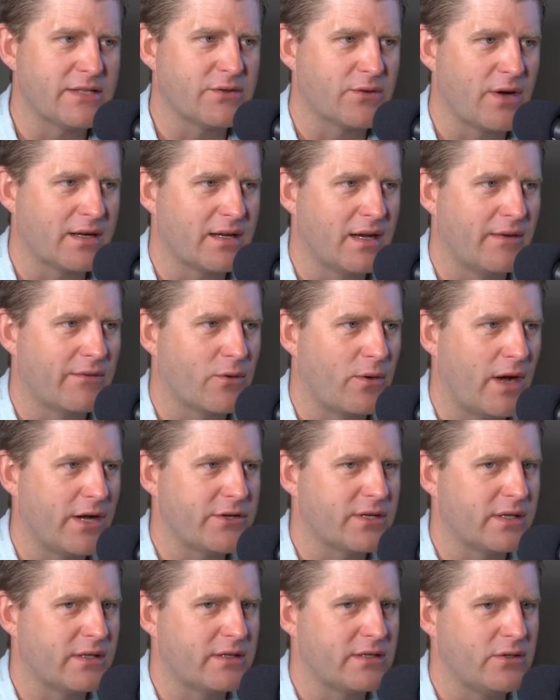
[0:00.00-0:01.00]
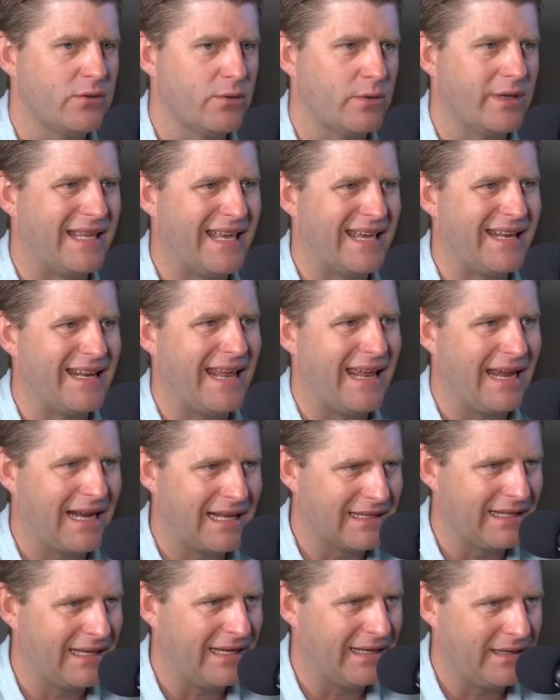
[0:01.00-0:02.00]
direct enough questions to get a
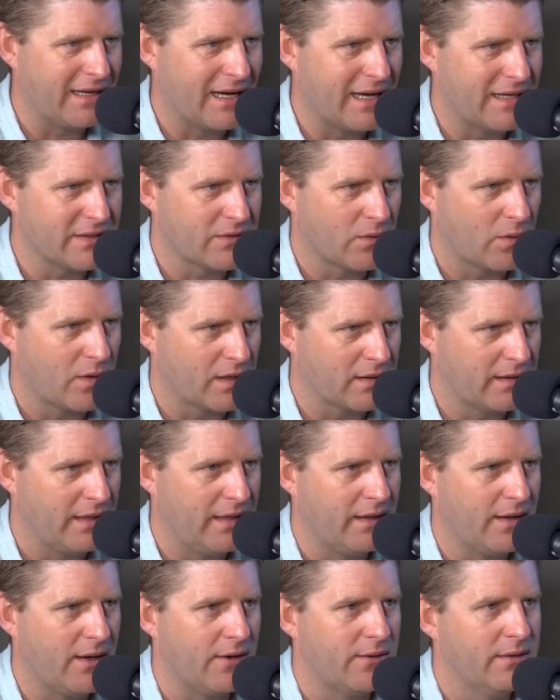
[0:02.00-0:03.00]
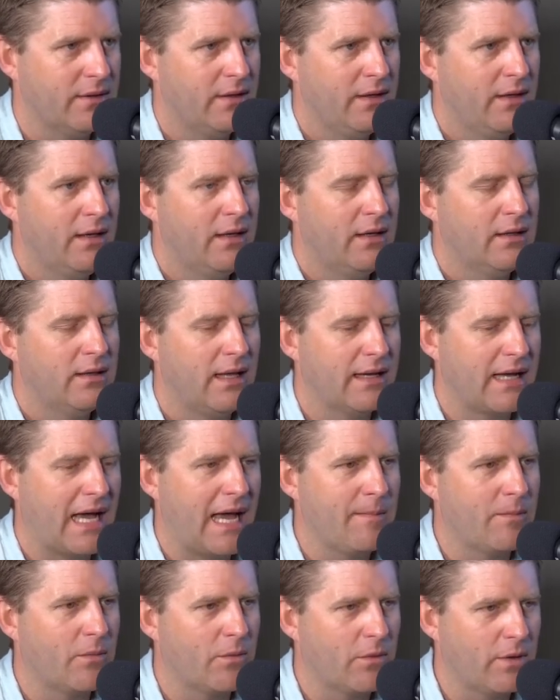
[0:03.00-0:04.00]
clean yes or a clean no. Fact.
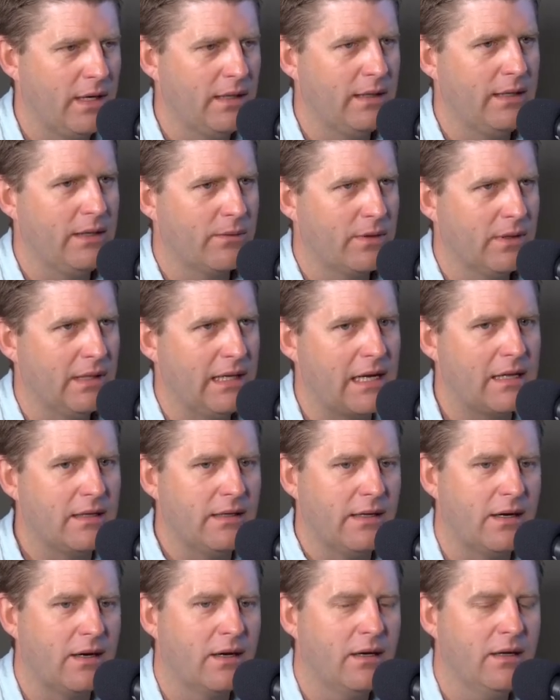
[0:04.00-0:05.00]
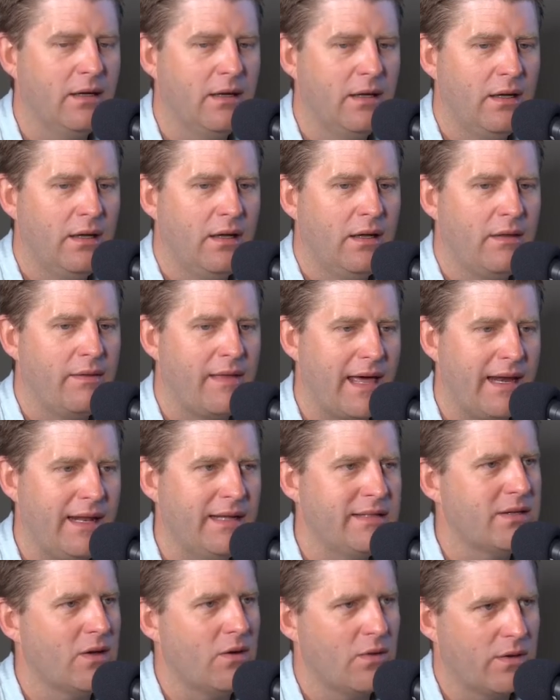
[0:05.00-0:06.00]
Like, I'm really, really clear that
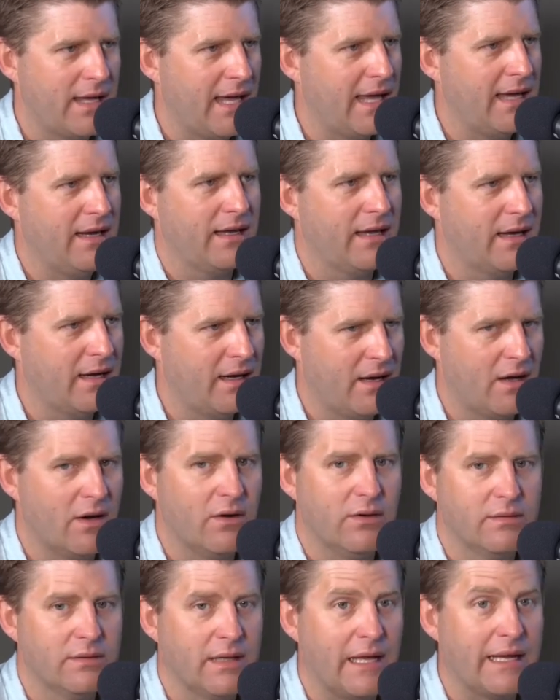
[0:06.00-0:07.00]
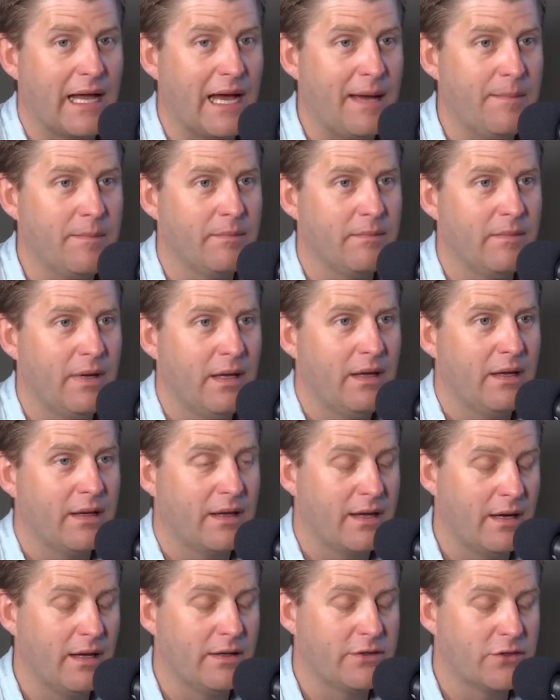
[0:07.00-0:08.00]
it's okay to get a no. Like, I'm
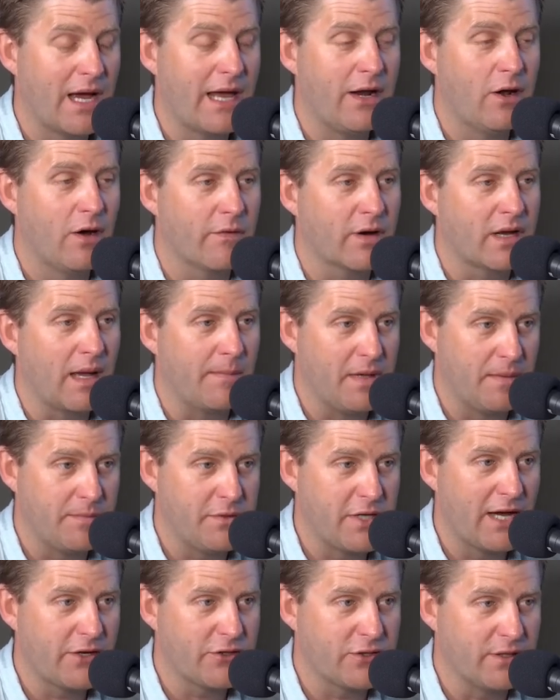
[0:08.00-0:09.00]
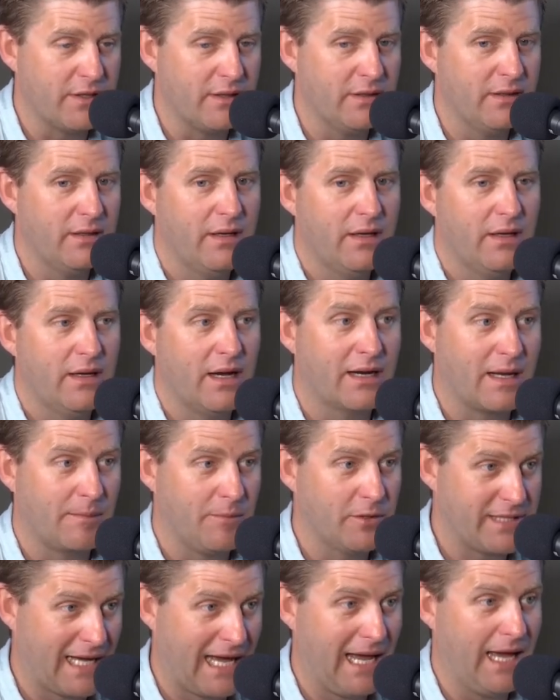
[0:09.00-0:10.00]
going to try to overcome the objection yeah. a
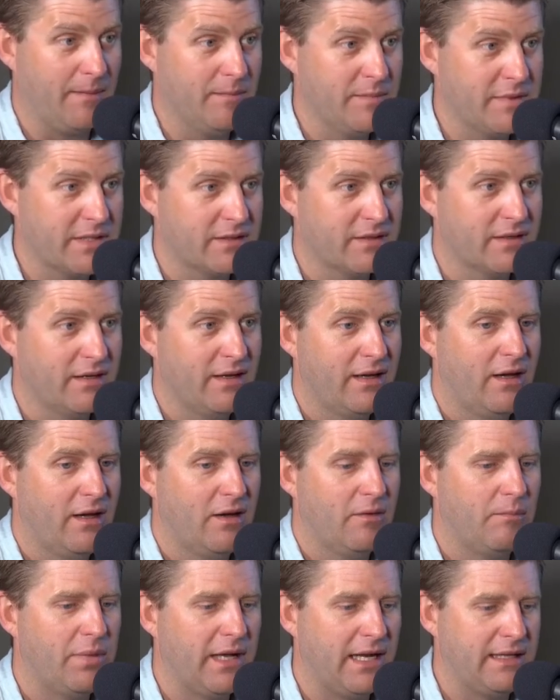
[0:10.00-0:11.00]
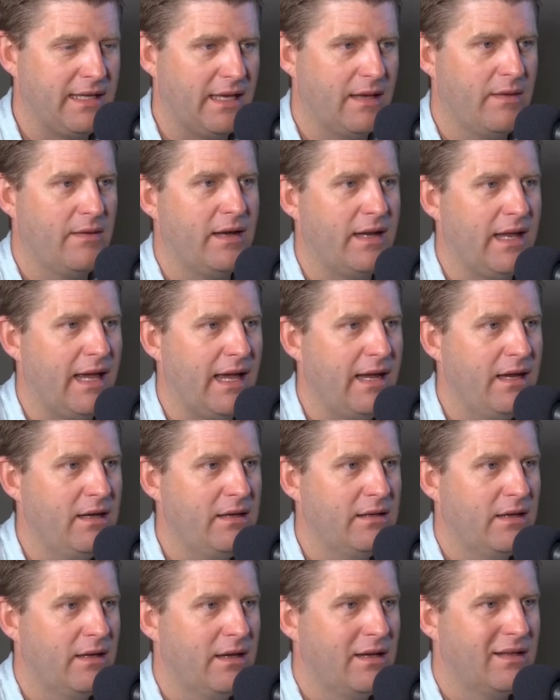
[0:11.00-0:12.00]
couple times, but at the end of the day,
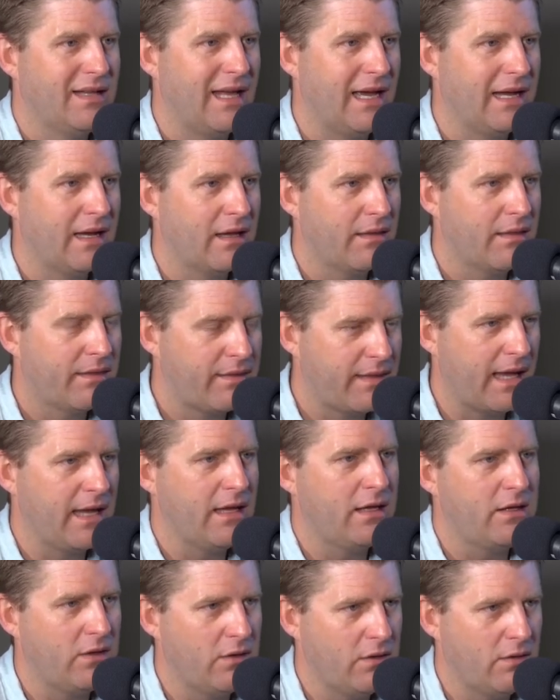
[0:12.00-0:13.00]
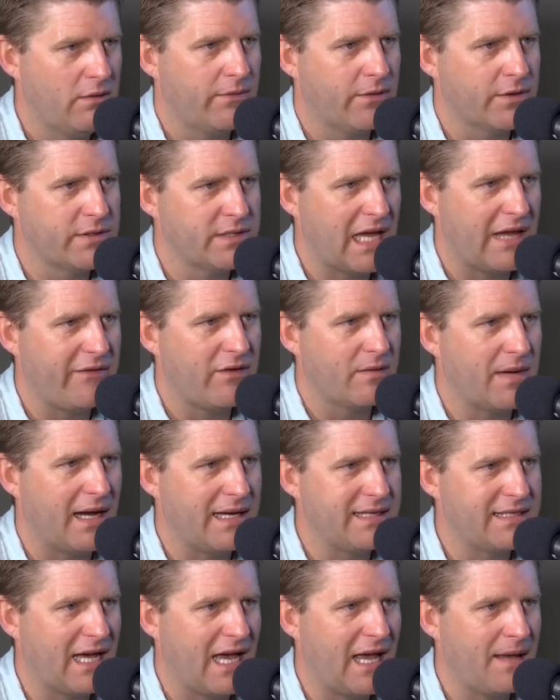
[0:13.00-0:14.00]
like, thank you for saving my
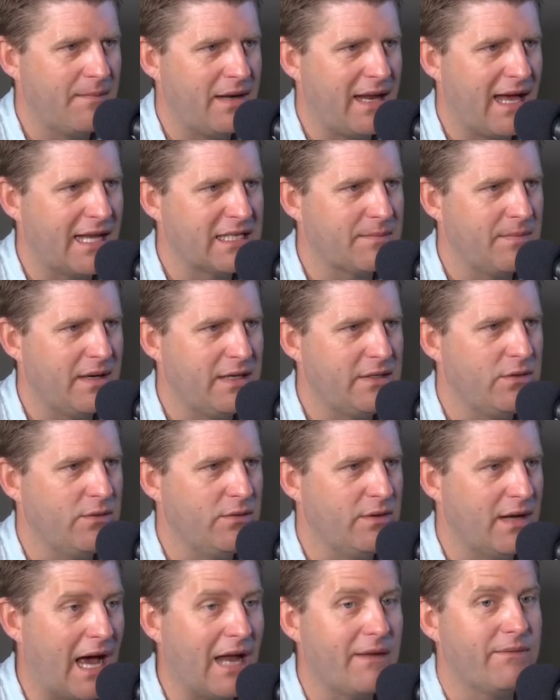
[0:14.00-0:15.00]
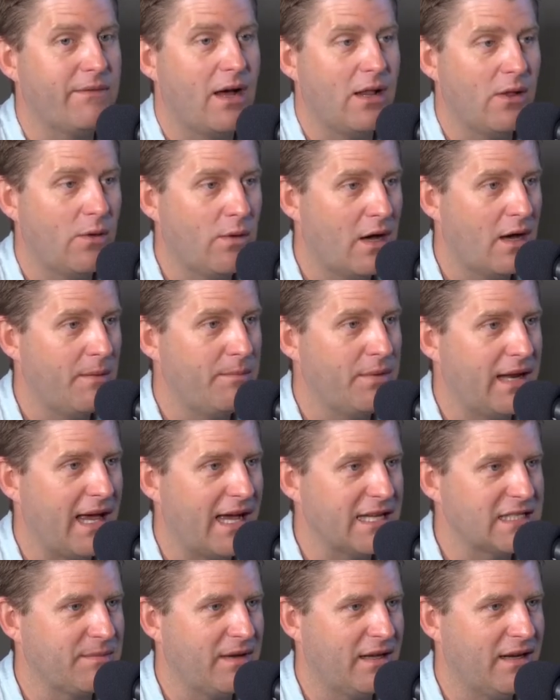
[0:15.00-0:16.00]
time and ask me to not follow up and
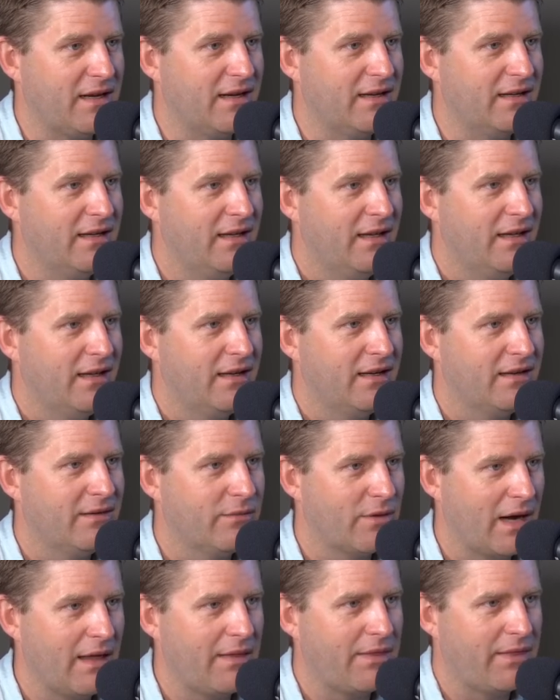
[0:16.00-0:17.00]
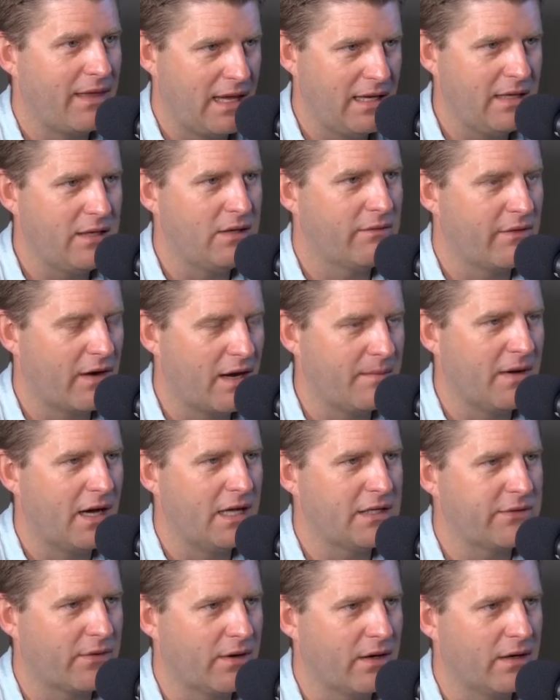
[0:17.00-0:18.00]
ask me to. But thank you. Right, thank you very they
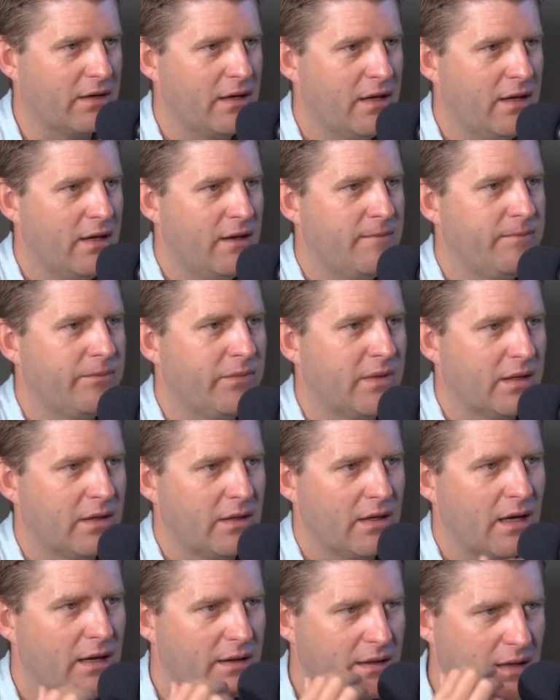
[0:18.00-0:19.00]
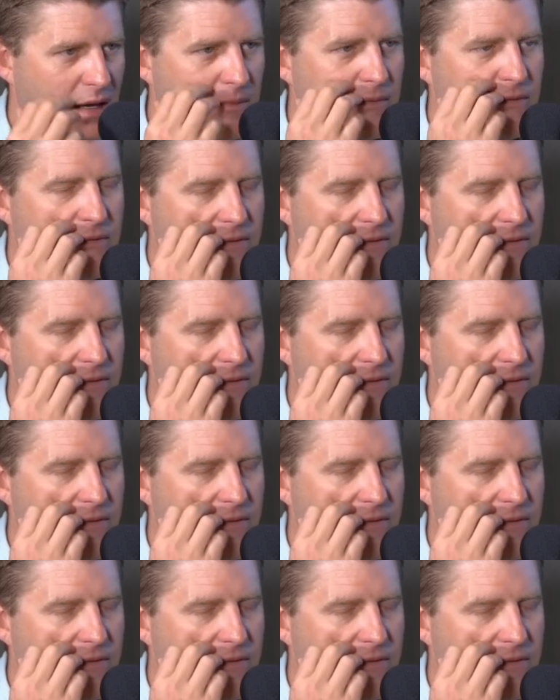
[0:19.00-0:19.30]
much for doing you a, such a